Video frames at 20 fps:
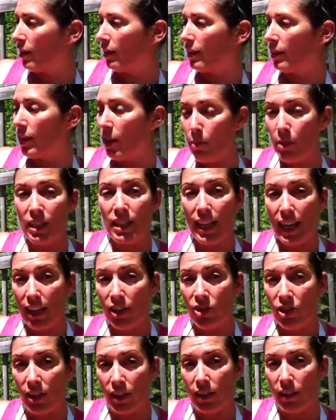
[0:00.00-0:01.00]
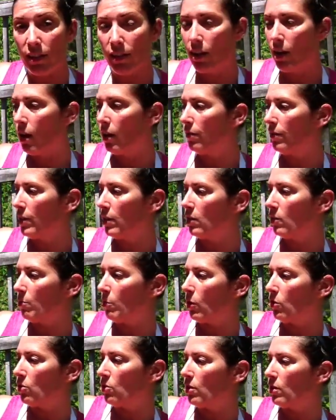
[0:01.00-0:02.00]
Limitation of this
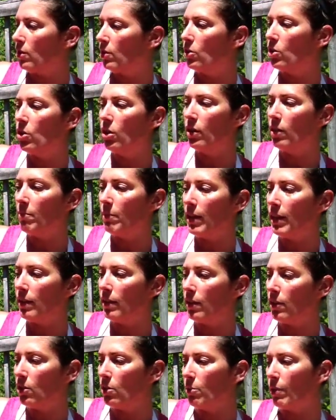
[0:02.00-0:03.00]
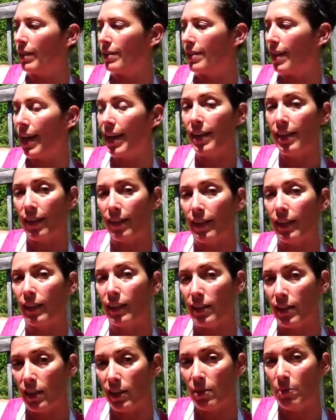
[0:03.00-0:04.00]
motion could mean that you are tight in the
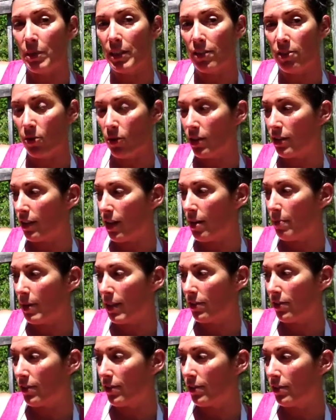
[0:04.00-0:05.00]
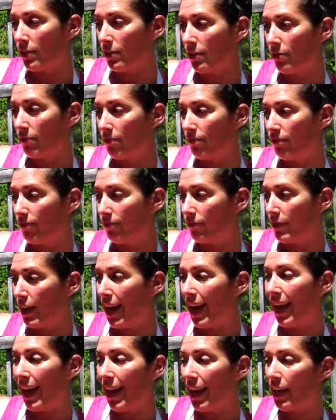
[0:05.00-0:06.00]
latissimus dorsi muscles
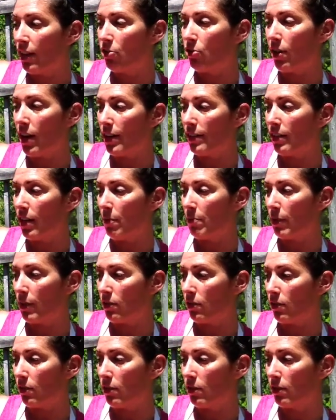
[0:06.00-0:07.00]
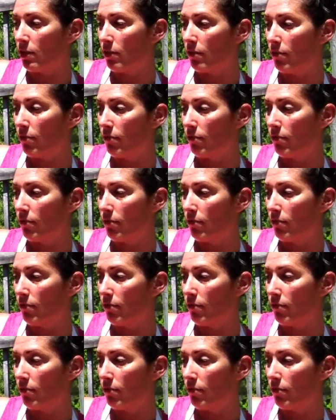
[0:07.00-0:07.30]
and tricep muscles.